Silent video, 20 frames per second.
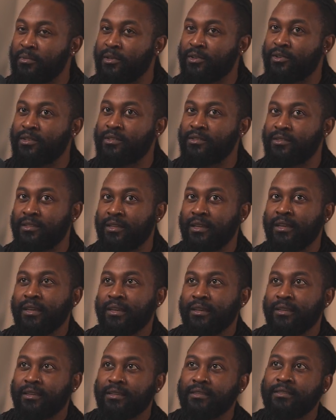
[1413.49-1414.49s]
because
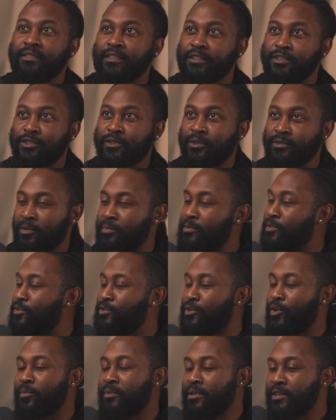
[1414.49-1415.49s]
consent shows up in
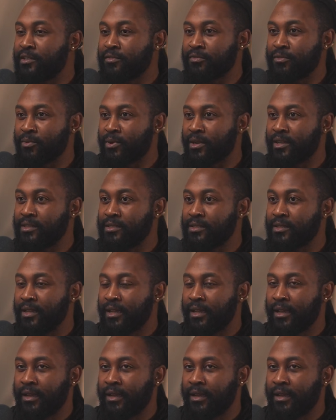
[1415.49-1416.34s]
so many different ways.